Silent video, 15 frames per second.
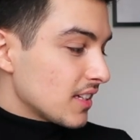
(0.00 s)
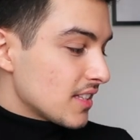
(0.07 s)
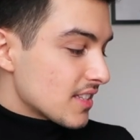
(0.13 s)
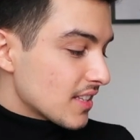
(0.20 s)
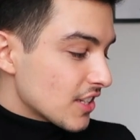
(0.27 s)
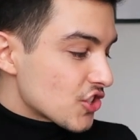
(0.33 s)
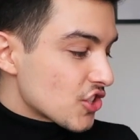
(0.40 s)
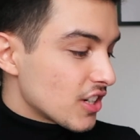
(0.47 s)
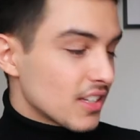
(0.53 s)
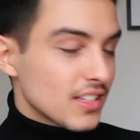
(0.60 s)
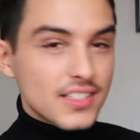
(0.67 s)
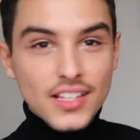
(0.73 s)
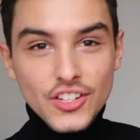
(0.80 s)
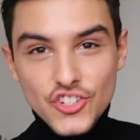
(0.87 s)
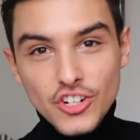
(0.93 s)
it's literally
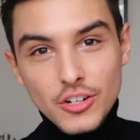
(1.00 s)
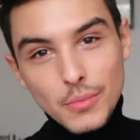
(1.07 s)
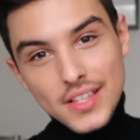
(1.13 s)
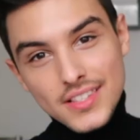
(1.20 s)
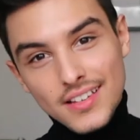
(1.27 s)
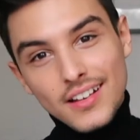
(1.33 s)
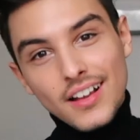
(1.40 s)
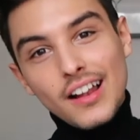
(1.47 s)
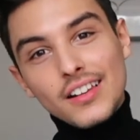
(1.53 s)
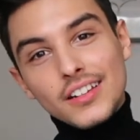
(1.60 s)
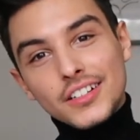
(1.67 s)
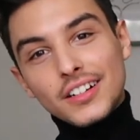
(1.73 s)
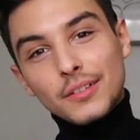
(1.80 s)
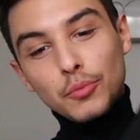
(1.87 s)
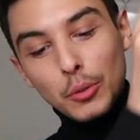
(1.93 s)
such an amazing
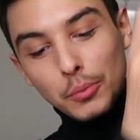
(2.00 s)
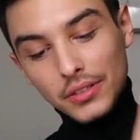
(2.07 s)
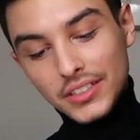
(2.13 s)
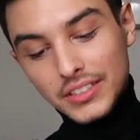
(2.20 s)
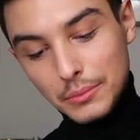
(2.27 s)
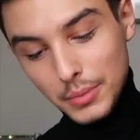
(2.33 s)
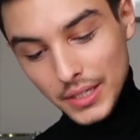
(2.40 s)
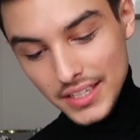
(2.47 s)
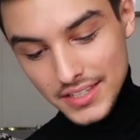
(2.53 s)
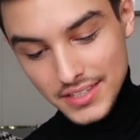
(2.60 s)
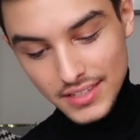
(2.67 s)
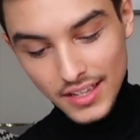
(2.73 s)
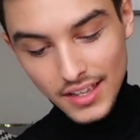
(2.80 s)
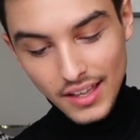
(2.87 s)
color probably the biggest